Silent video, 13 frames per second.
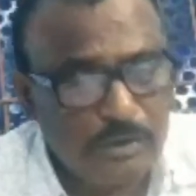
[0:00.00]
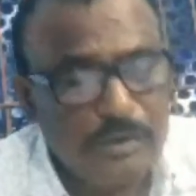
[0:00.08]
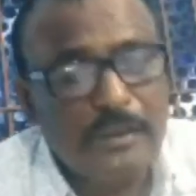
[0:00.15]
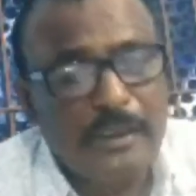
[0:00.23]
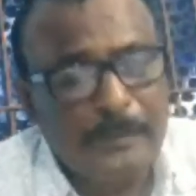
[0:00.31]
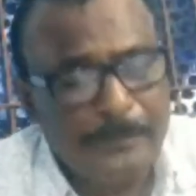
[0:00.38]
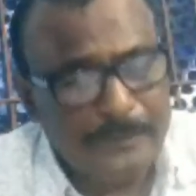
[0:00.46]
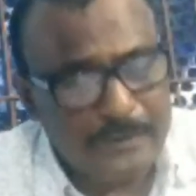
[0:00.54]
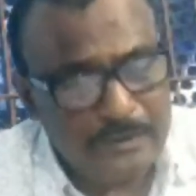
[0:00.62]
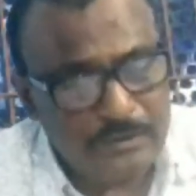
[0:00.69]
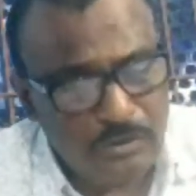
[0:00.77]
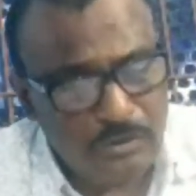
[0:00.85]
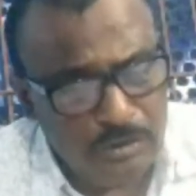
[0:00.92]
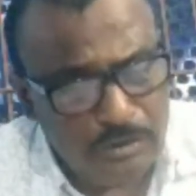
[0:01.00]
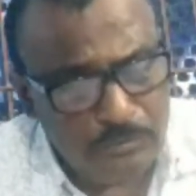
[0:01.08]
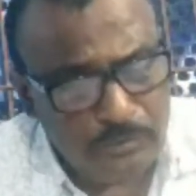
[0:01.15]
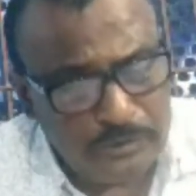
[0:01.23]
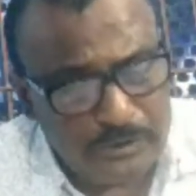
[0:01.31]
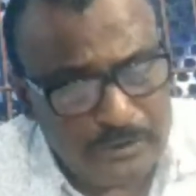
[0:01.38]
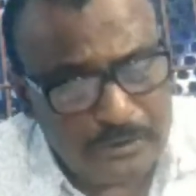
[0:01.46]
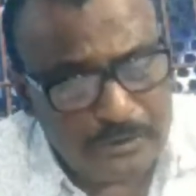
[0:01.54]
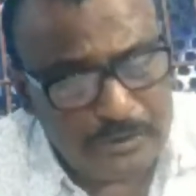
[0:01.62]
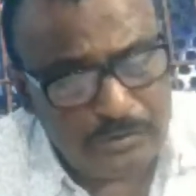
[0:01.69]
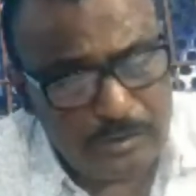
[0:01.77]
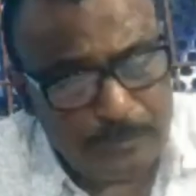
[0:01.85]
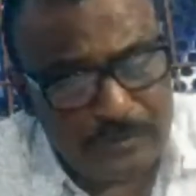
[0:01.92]
if it is done with intention
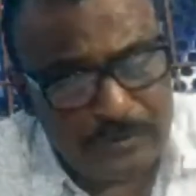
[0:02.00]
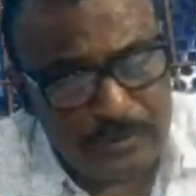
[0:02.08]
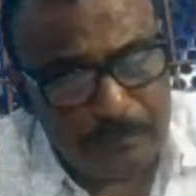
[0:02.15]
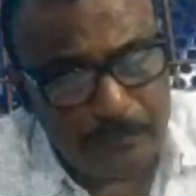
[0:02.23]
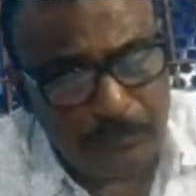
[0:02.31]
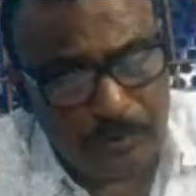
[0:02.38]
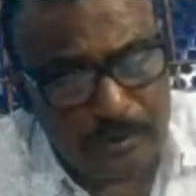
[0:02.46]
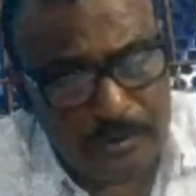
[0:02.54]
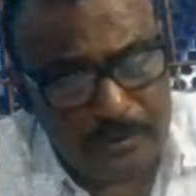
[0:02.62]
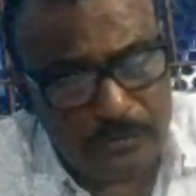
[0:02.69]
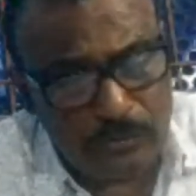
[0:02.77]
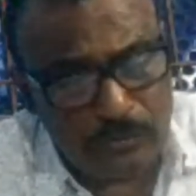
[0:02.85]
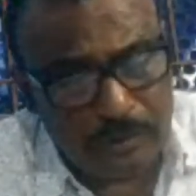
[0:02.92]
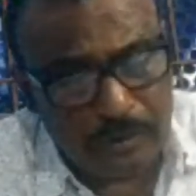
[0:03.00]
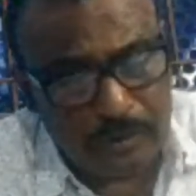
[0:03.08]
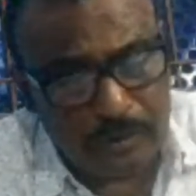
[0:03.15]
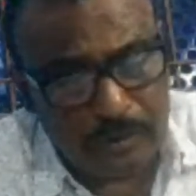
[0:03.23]
of causing bodily injury